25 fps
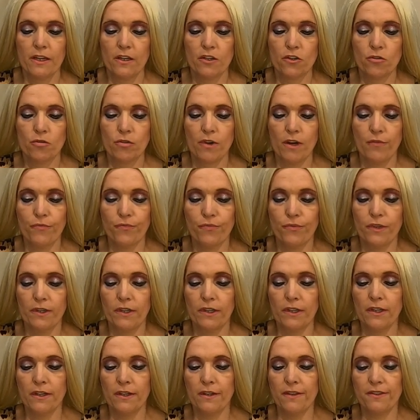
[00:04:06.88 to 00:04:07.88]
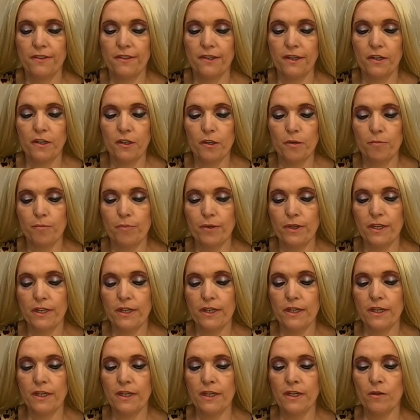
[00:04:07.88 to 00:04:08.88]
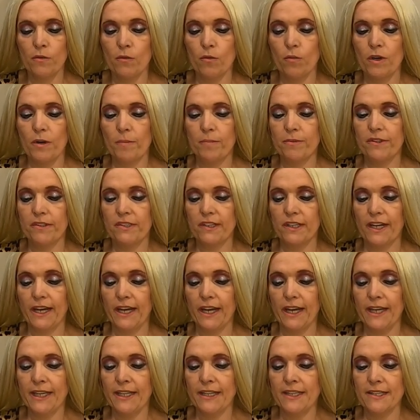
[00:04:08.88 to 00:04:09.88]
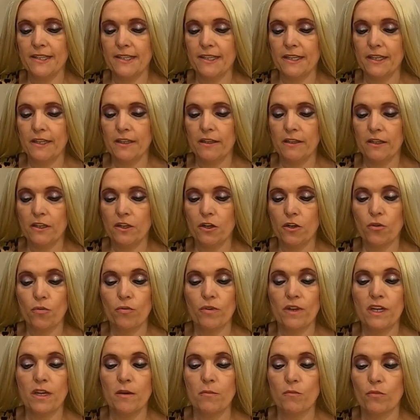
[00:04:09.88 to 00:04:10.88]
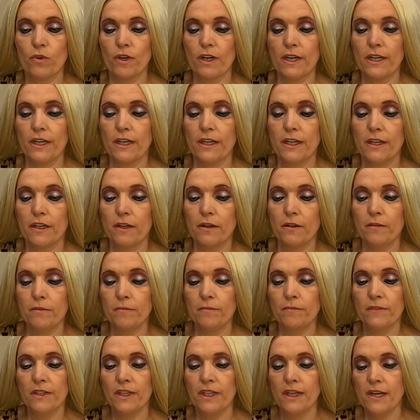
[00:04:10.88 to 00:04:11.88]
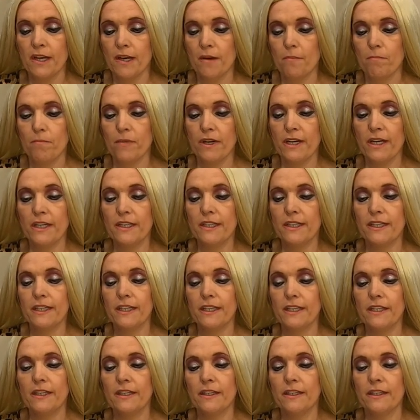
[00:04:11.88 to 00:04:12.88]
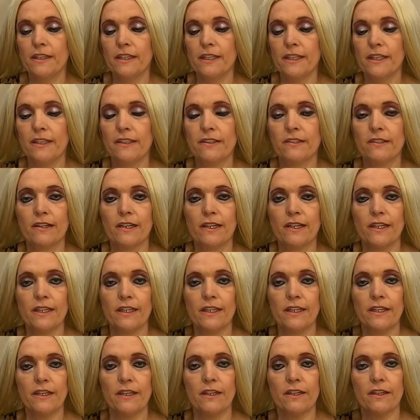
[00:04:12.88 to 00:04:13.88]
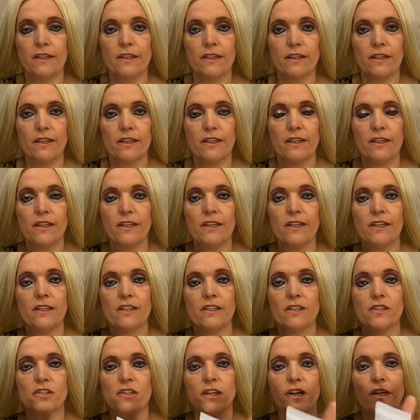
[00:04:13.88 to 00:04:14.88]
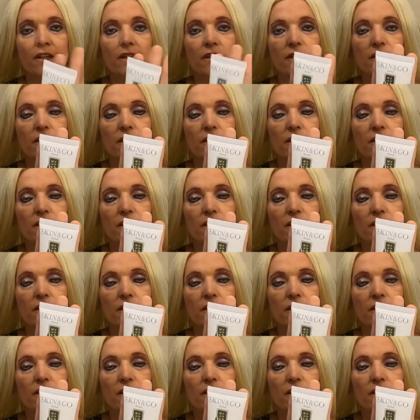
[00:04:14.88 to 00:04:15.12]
Truffle Therapy Whipped Cleansing Cream right here, made in Italy. Check